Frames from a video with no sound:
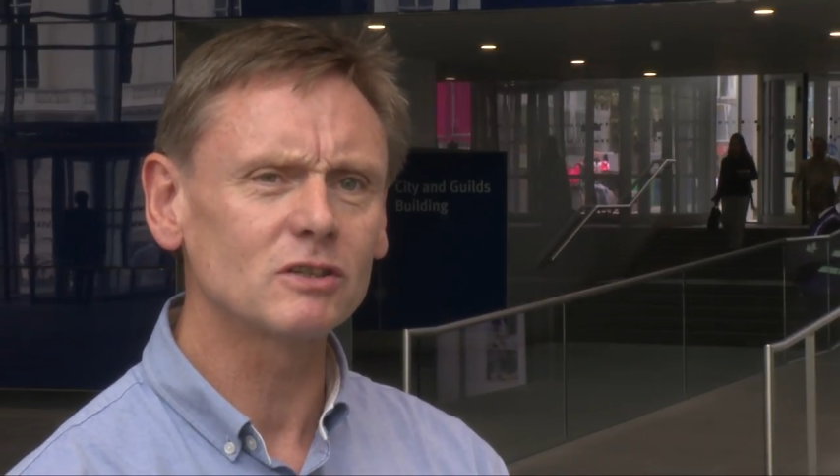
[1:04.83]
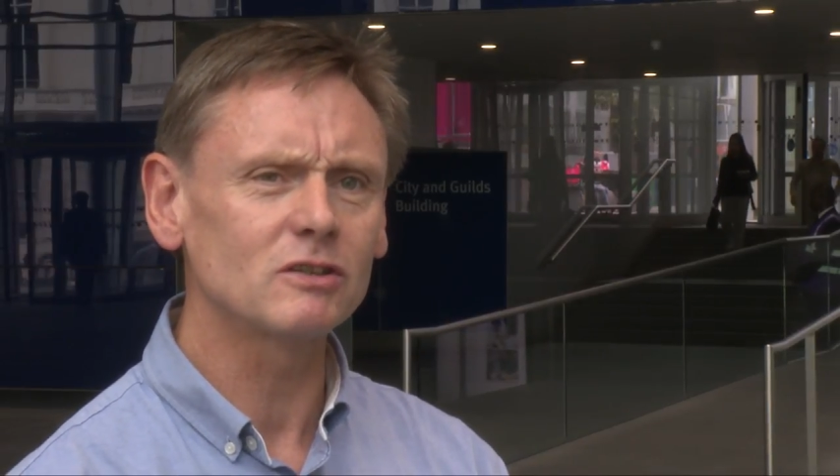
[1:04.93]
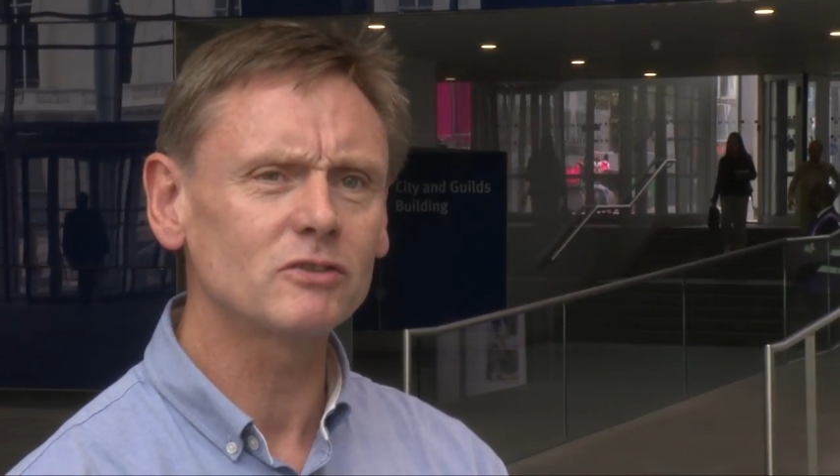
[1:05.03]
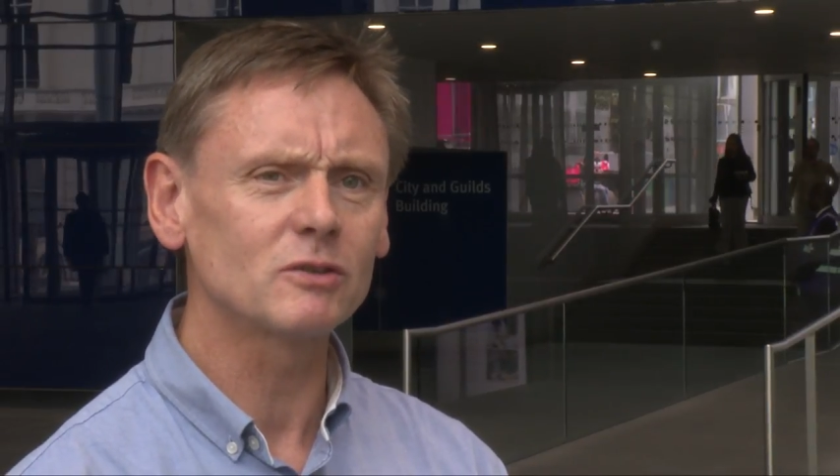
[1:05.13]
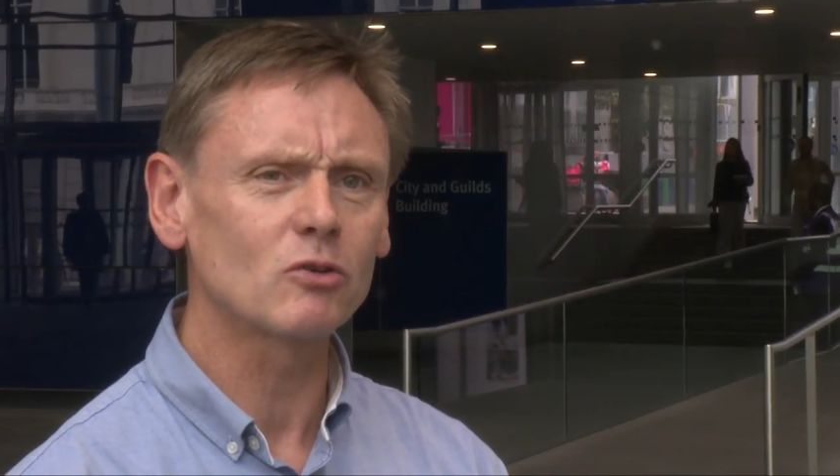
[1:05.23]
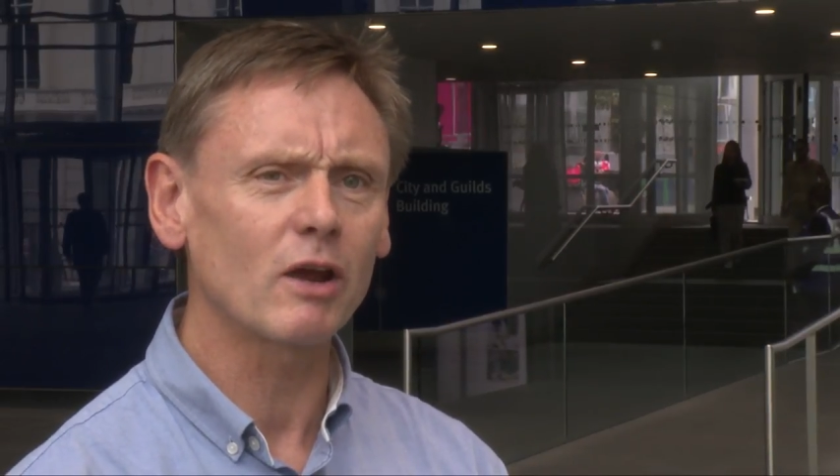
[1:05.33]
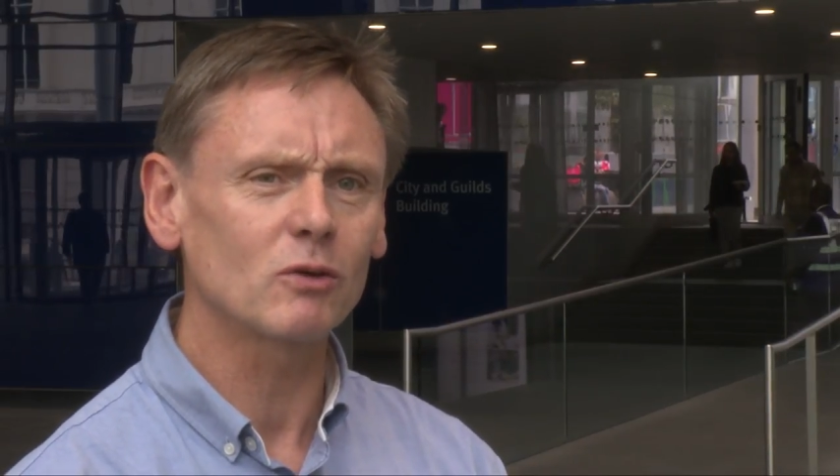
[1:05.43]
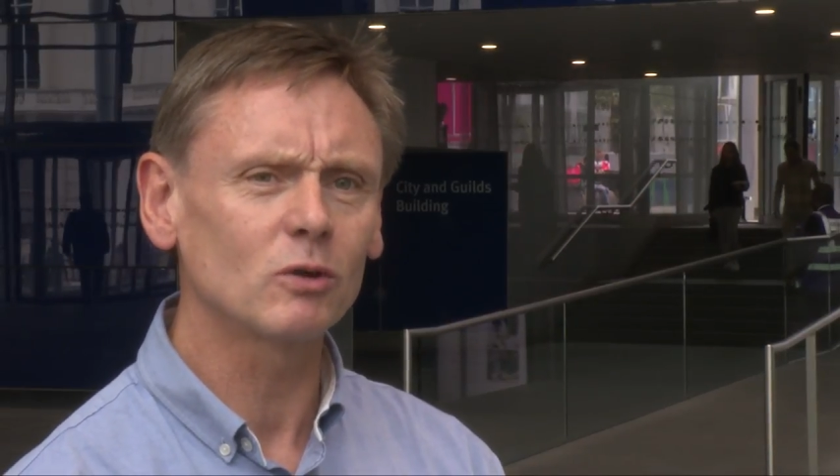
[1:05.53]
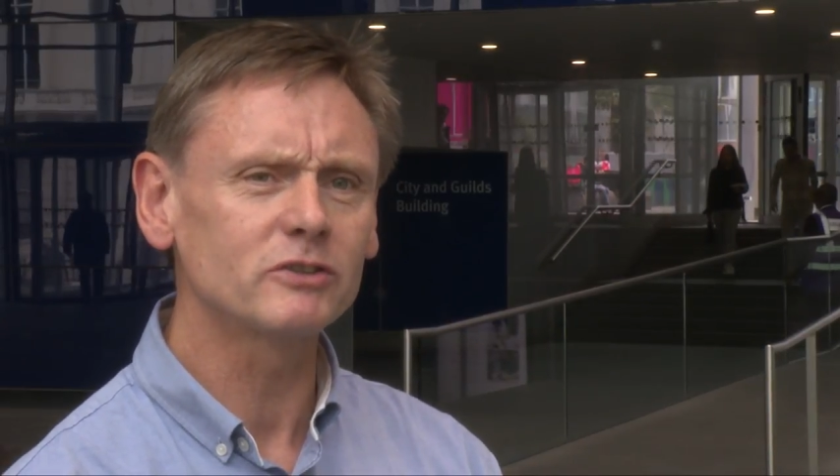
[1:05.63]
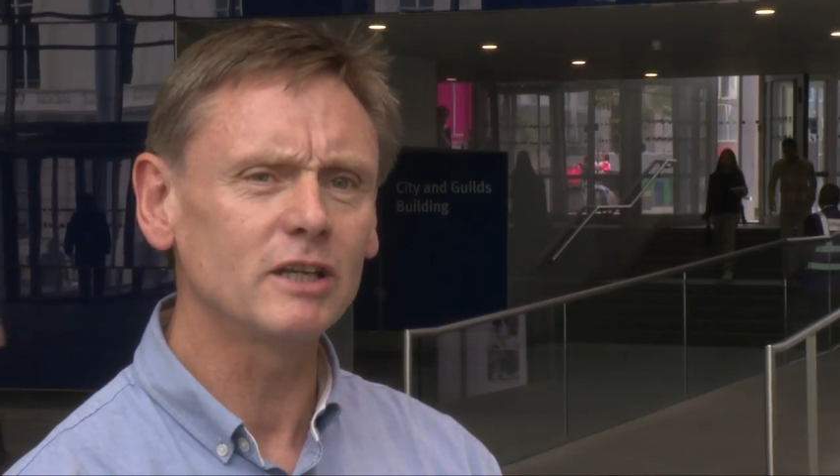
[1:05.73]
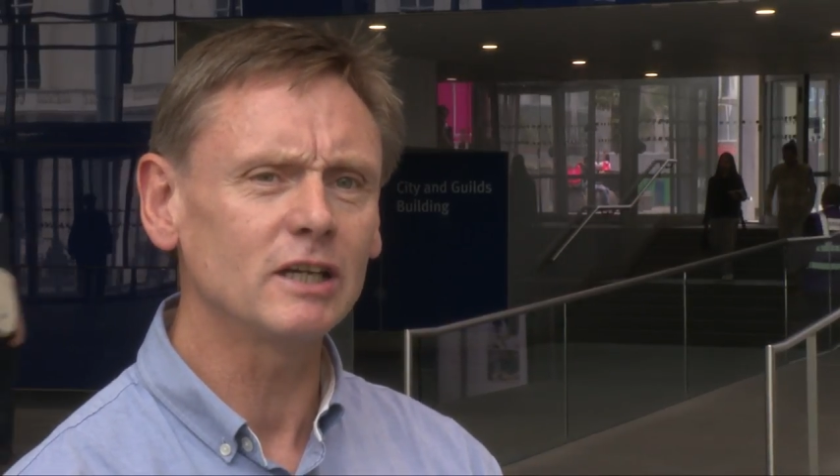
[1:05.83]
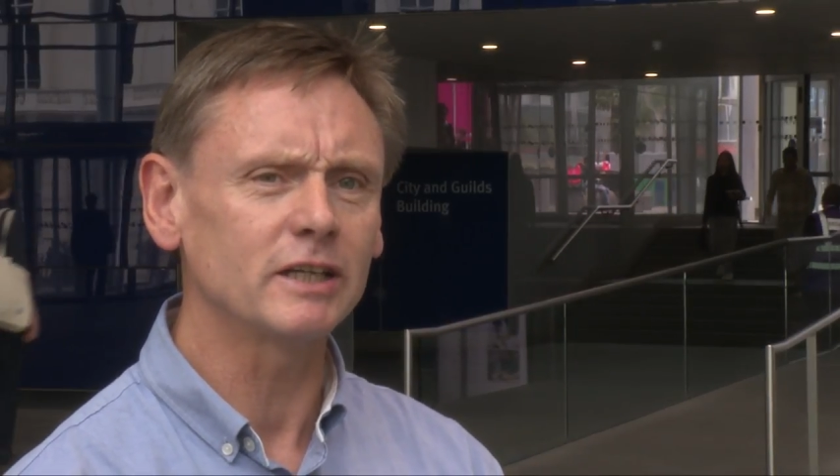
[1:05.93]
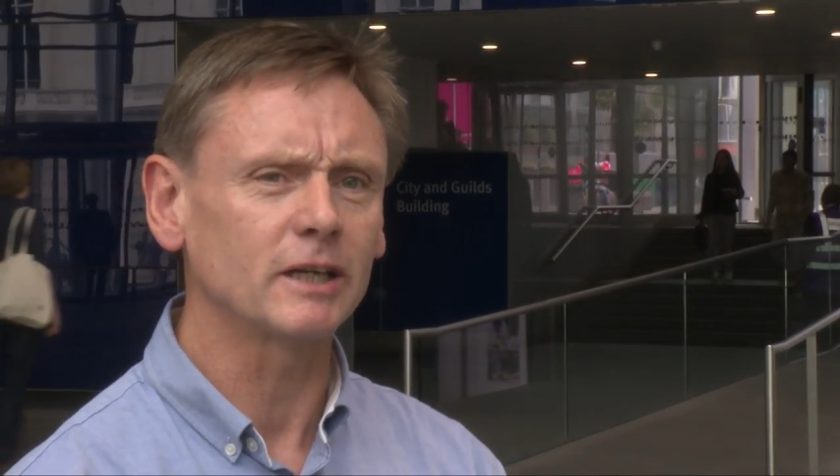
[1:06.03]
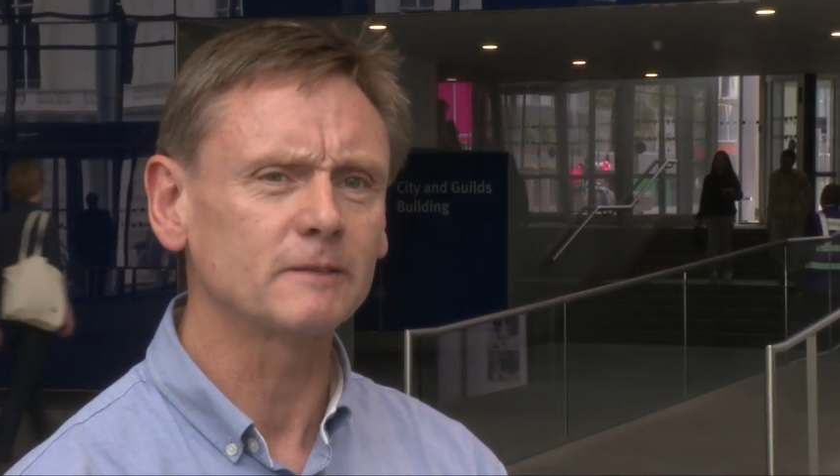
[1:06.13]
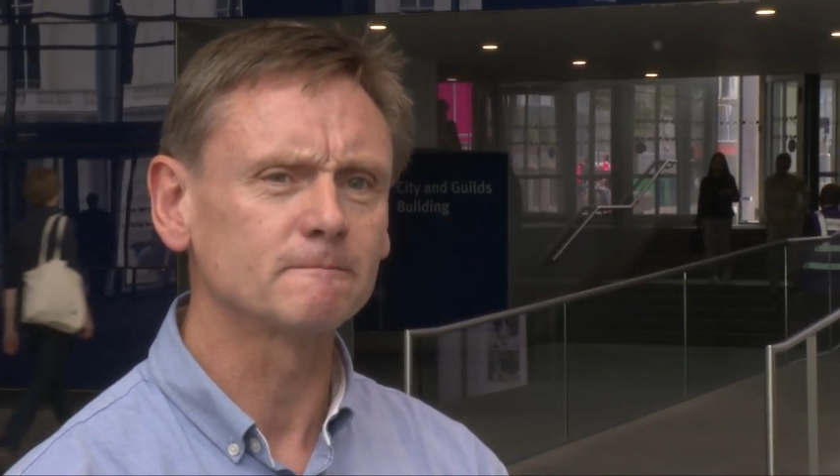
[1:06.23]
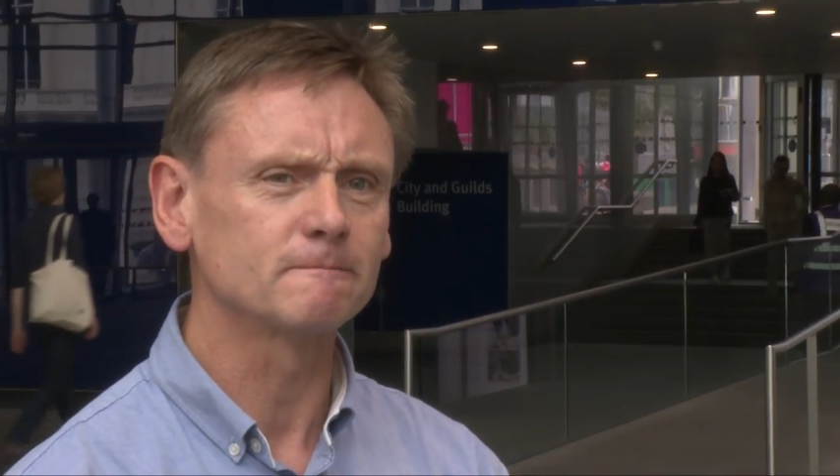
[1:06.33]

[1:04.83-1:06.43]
to do some great quality learning.